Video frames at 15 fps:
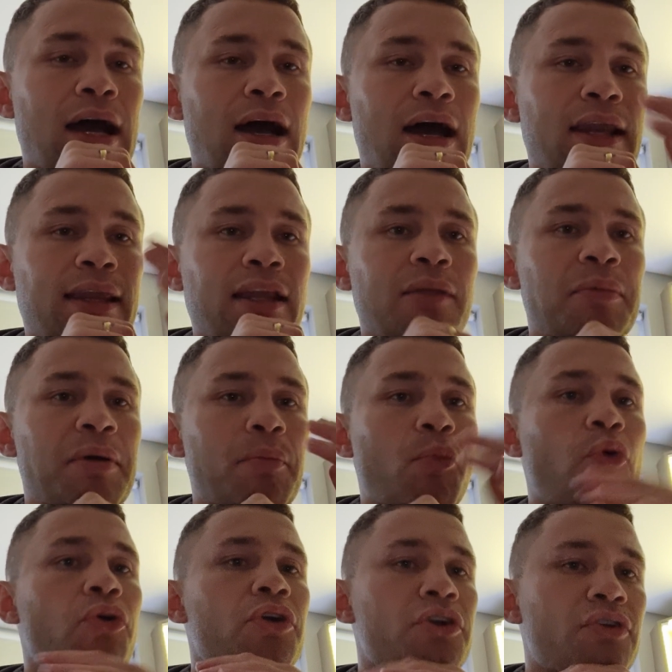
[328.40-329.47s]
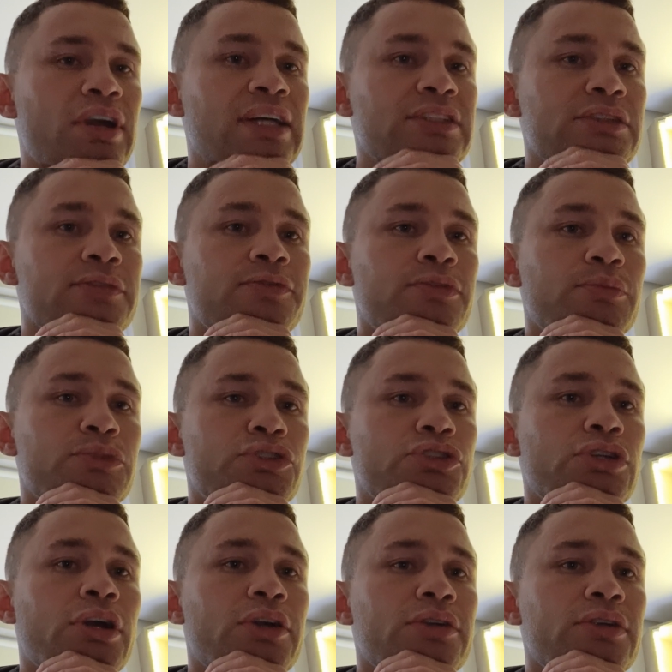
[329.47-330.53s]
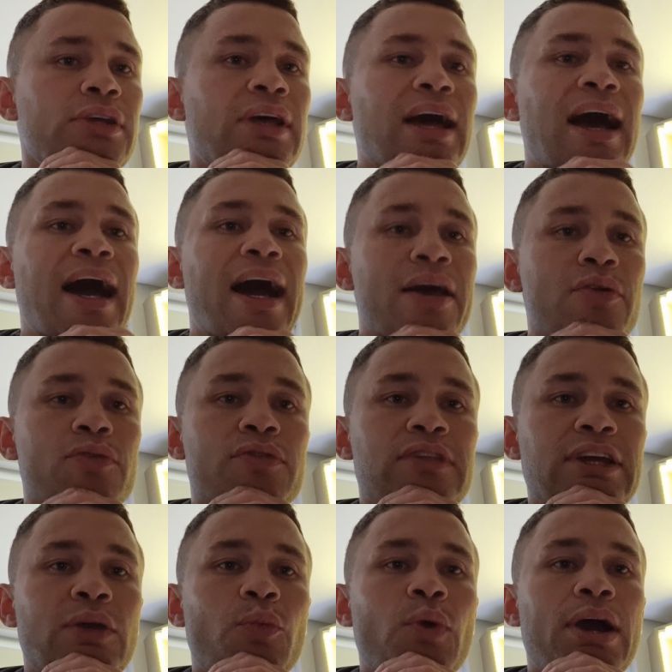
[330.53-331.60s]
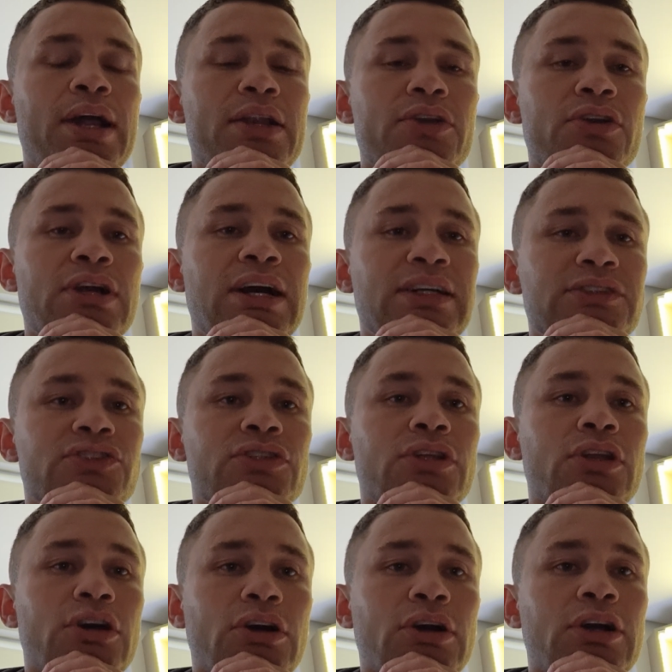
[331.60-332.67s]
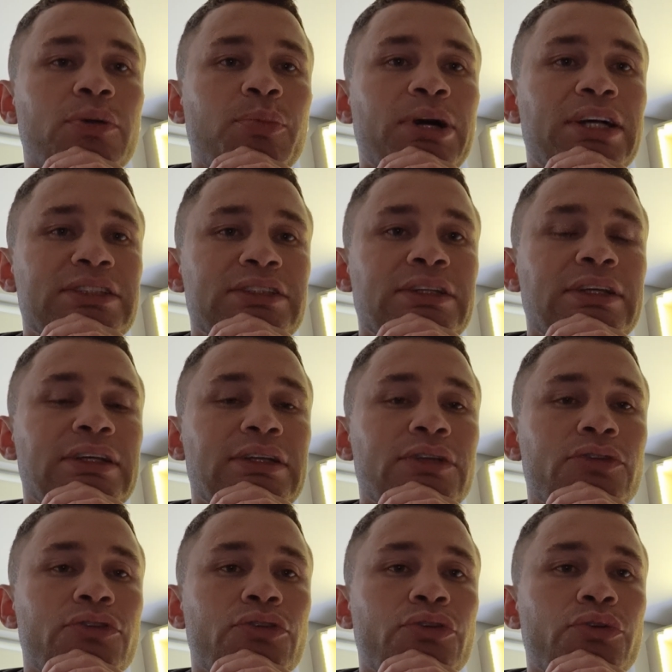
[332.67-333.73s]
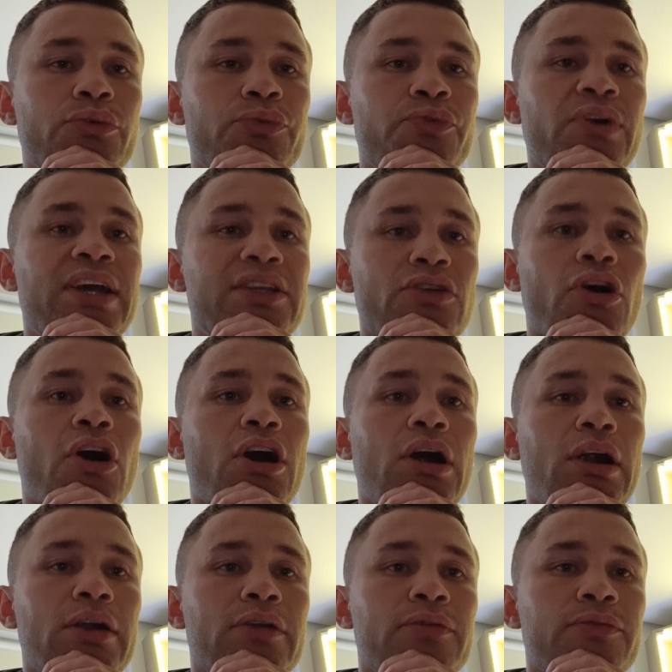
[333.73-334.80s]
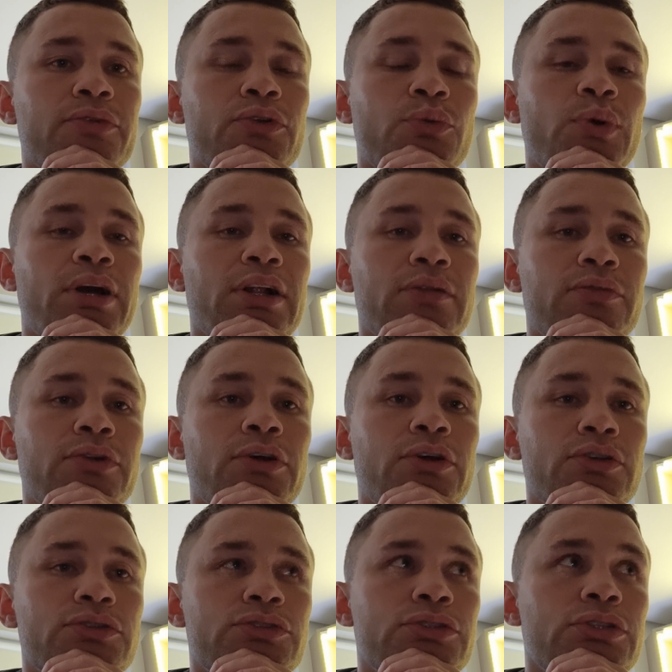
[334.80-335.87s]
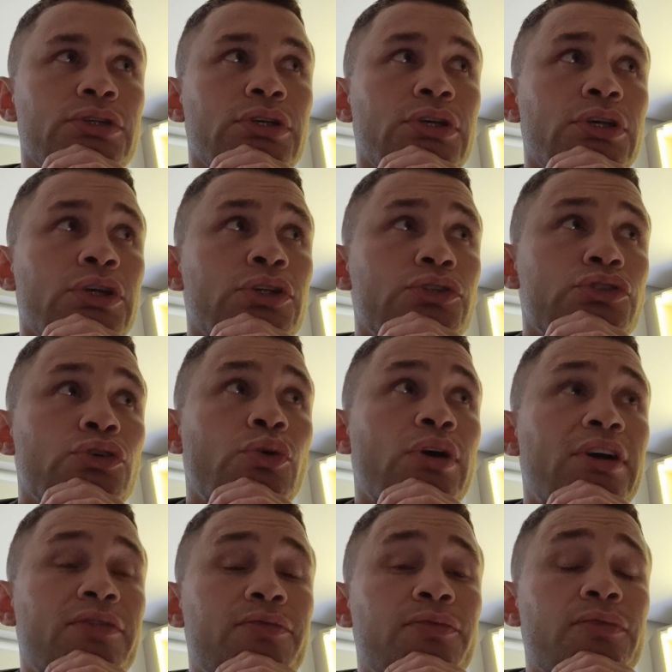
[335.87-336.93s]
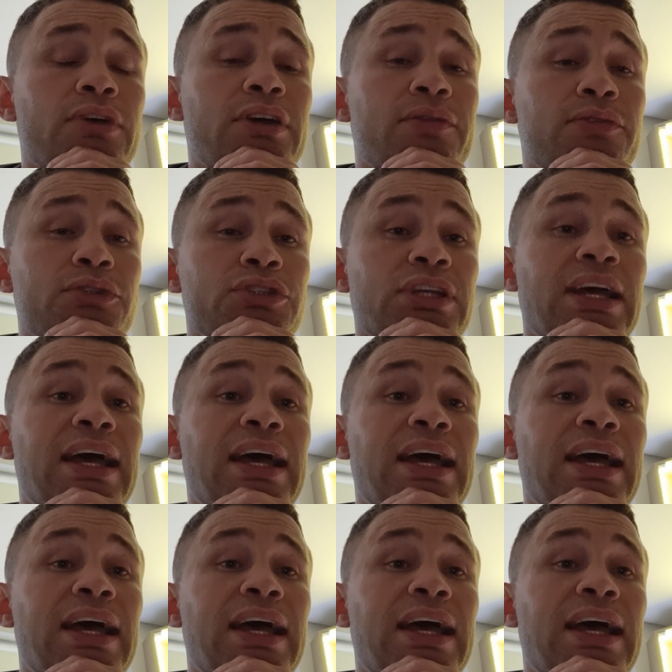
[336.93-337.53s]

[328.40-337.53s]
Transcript: a little bit more aggressive from the start. I don't think Wilder has the lung capacity to fight hard for 12 rounds. So if there's